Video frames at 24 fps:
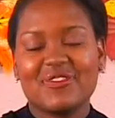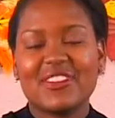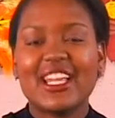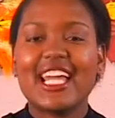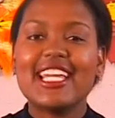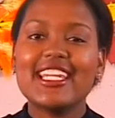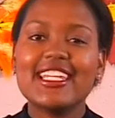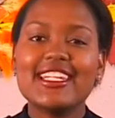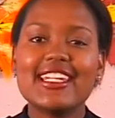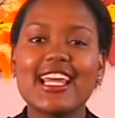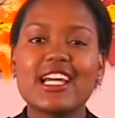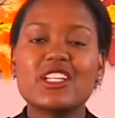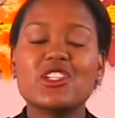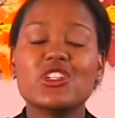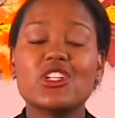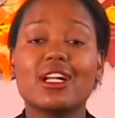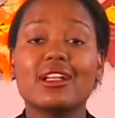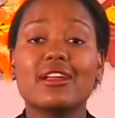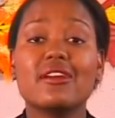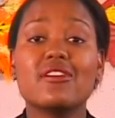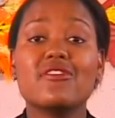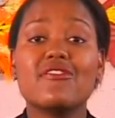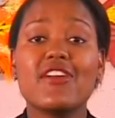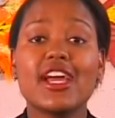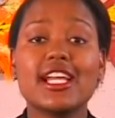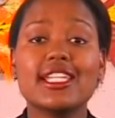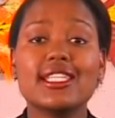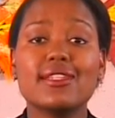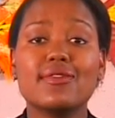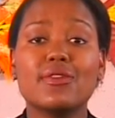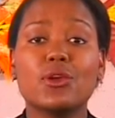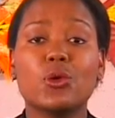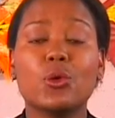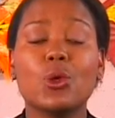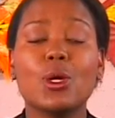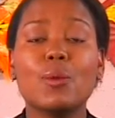In a nutshell,
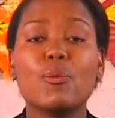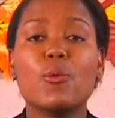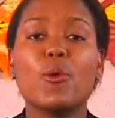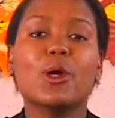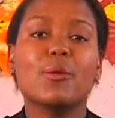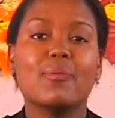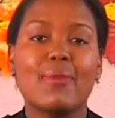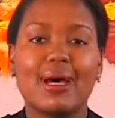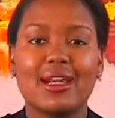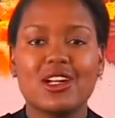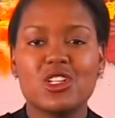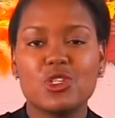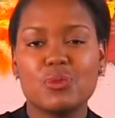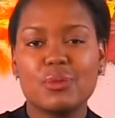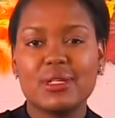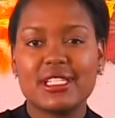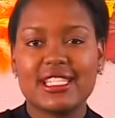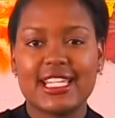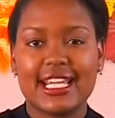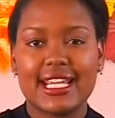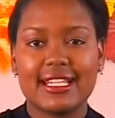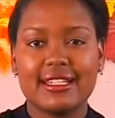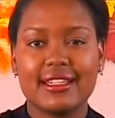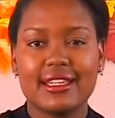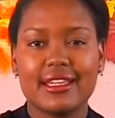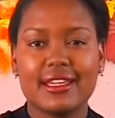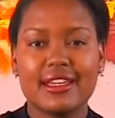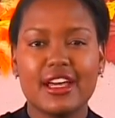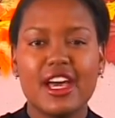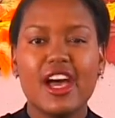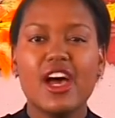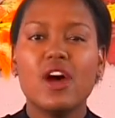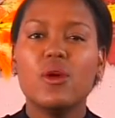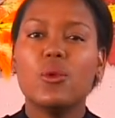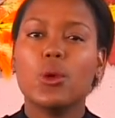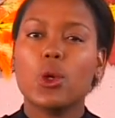effective group work management technique
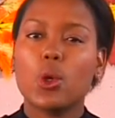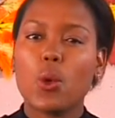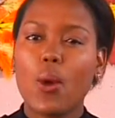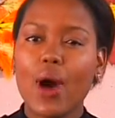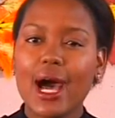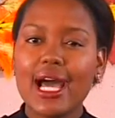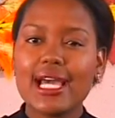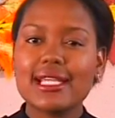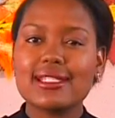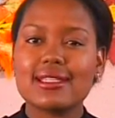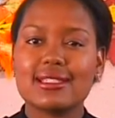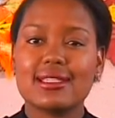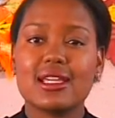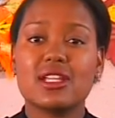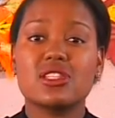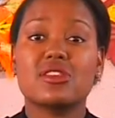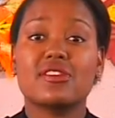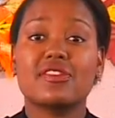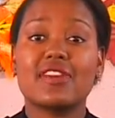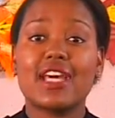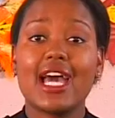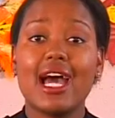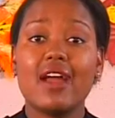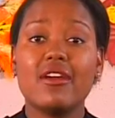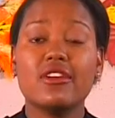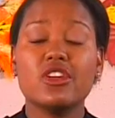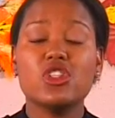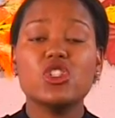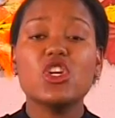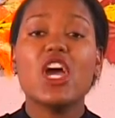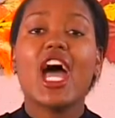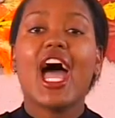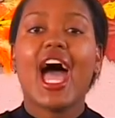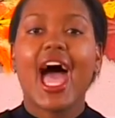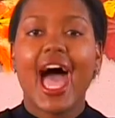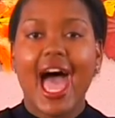requires a sense of courage
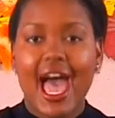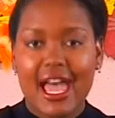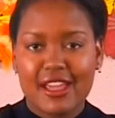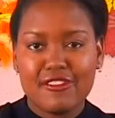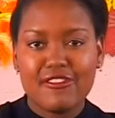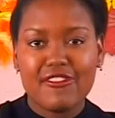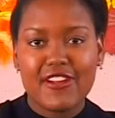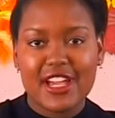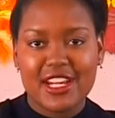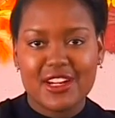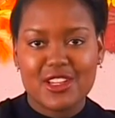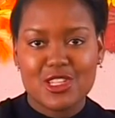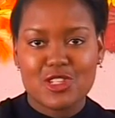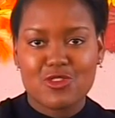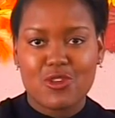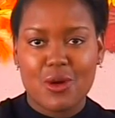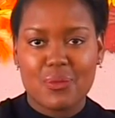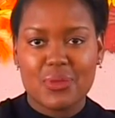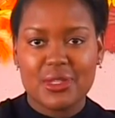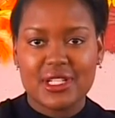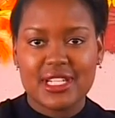and fairness from the